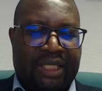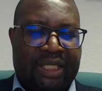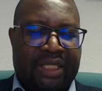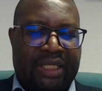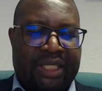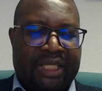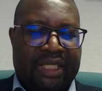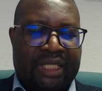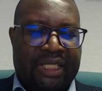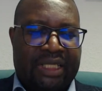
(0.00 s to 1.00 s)
in their
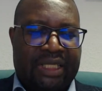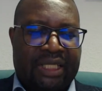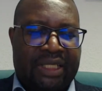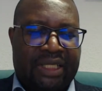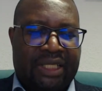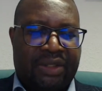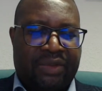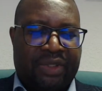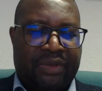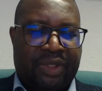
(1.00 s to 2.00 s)
case, the instance
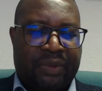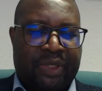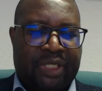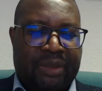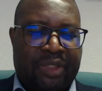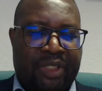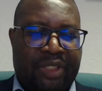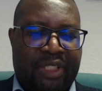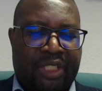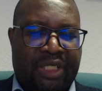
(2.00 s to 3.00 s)
of having spent time in the
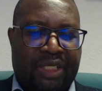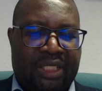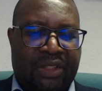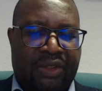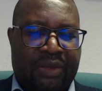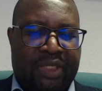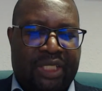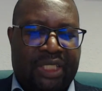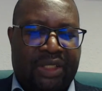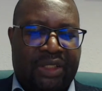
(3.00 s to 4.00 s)
United Kingdom as
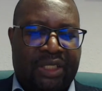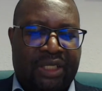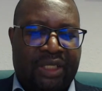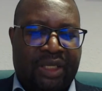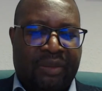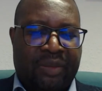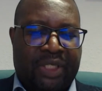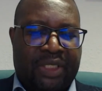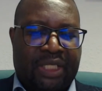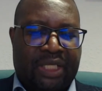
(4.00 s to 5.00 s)
a child
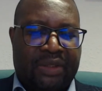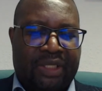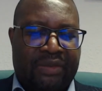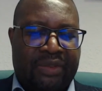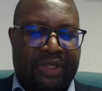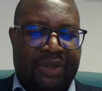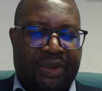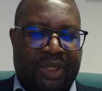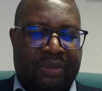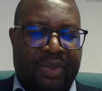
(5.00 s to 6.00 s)
but now having
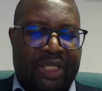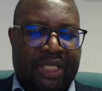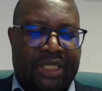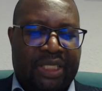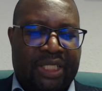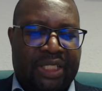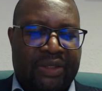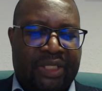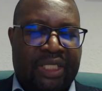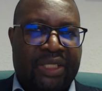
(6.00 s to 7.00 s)
to apply as an
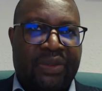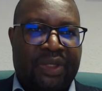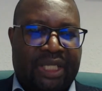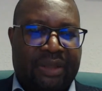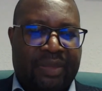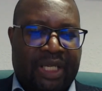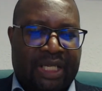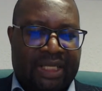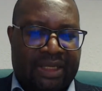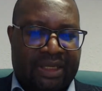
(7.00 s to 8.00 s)
adult does not
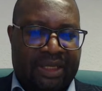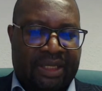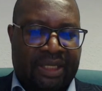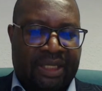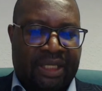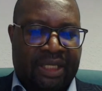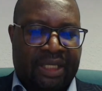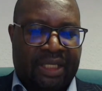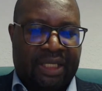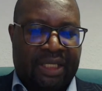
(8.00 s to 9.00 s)
apply.
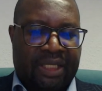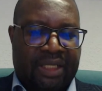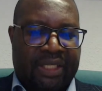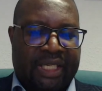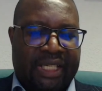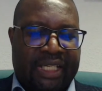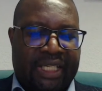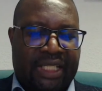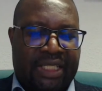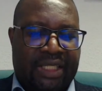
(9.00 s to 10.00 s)
In their
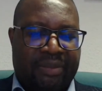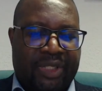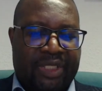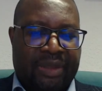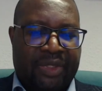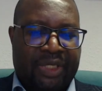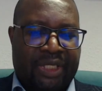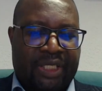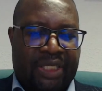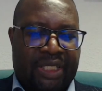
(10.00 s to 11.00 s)
case, the
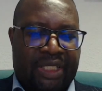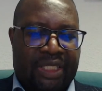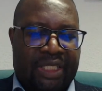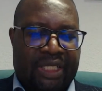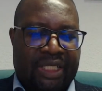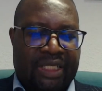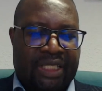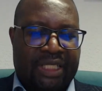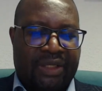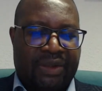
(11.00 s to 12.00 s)
presumption is that they are
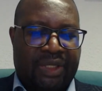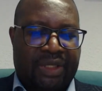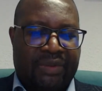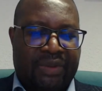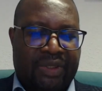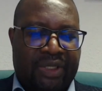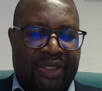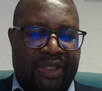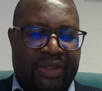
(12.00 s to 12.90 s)
seeking to live in the